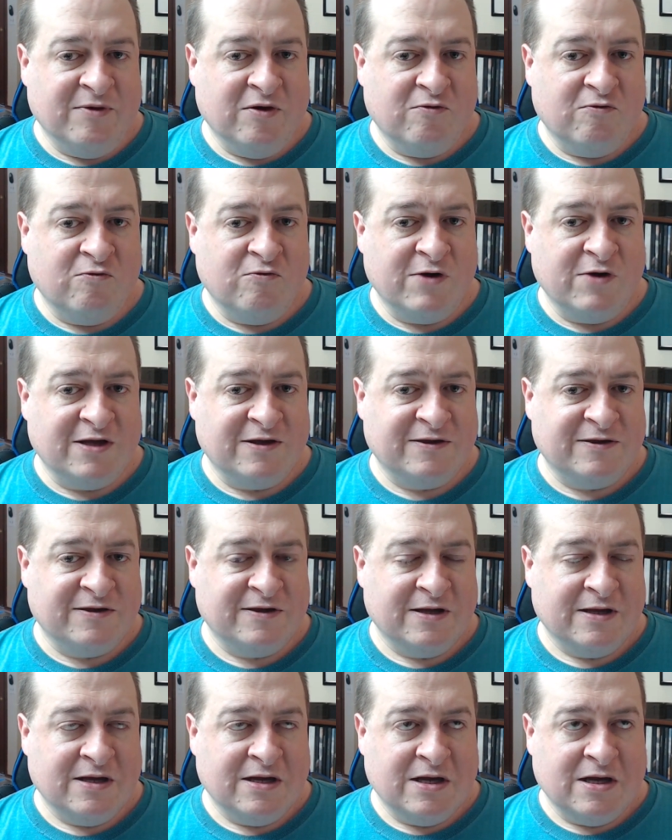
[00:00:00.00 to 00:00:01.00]
When
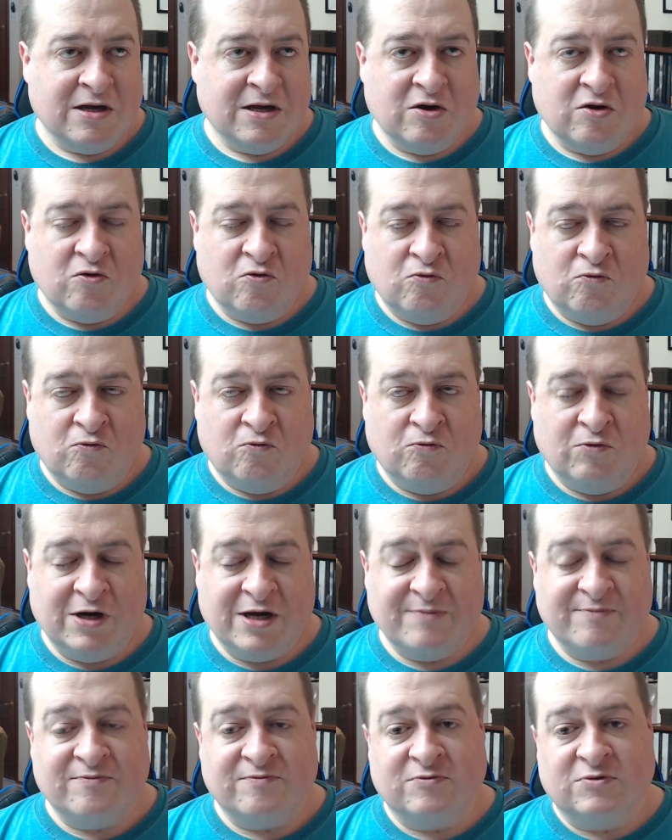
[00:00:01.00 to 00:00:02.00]

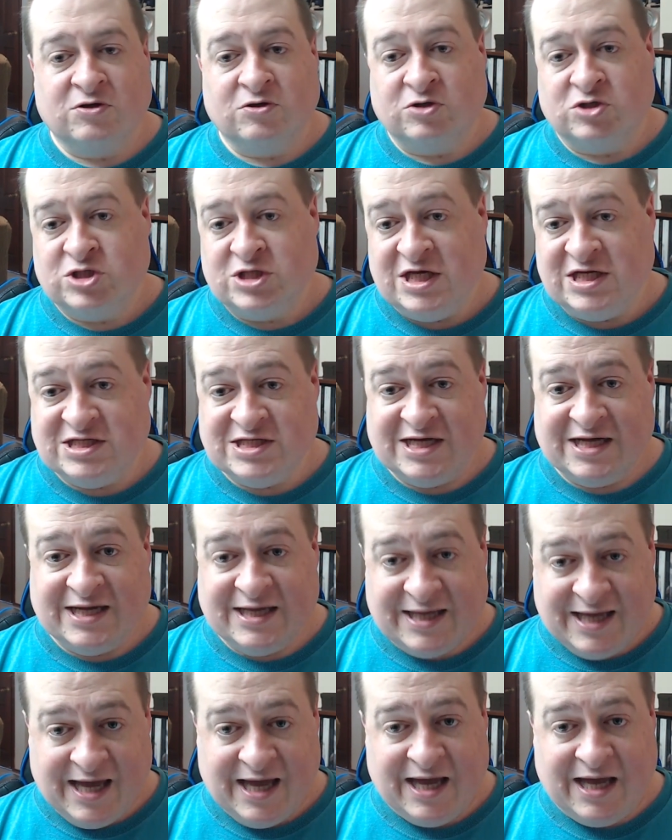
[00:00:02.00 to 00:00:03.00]
I'm teaching a
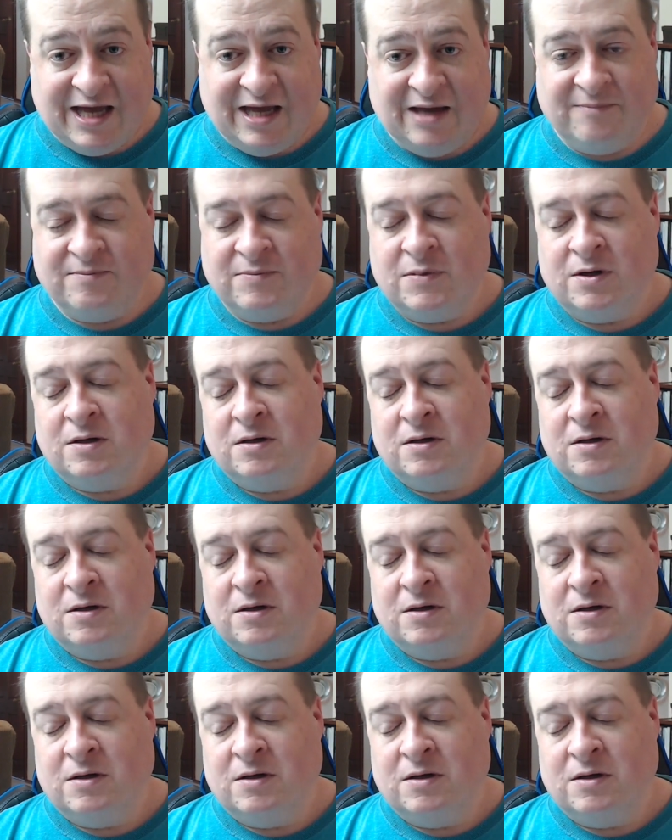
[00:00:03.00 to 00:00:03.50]
game,